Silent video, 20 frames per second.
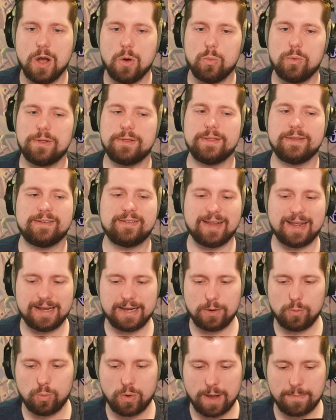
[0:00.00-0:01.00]
Well, it's
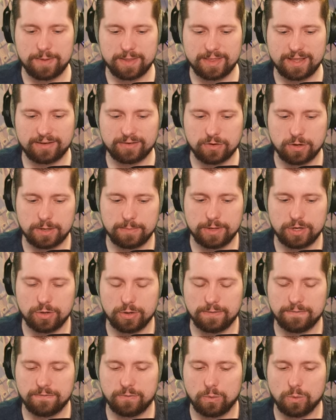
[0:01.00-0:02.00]
any weapon that's going to be
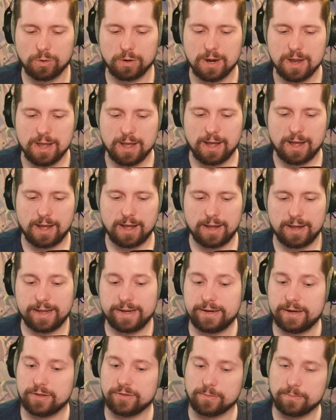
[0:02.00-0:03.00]
good for
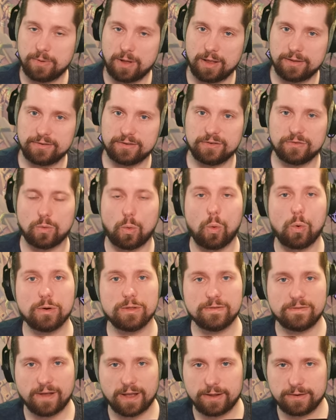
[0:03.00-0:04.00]
any other bosses or
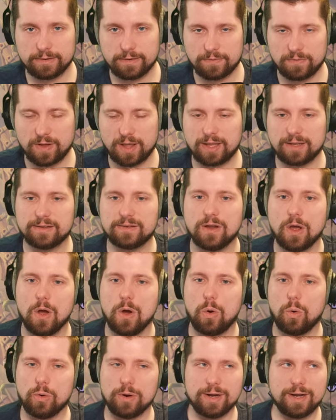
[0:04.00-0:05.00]
the final defense
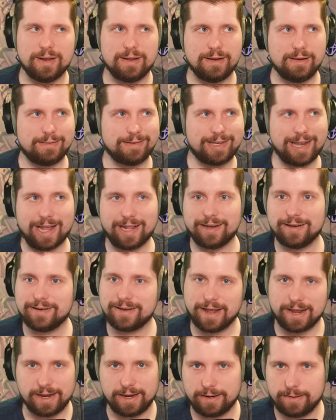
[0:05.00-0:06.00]
or any
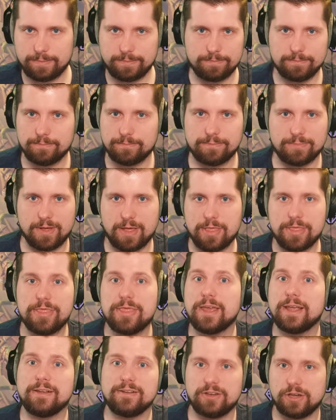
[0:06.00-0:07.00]
day-to-day
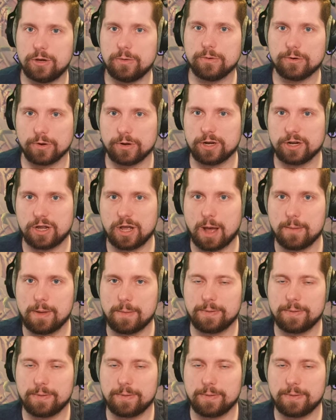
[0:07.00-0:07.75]
things that you're going to come up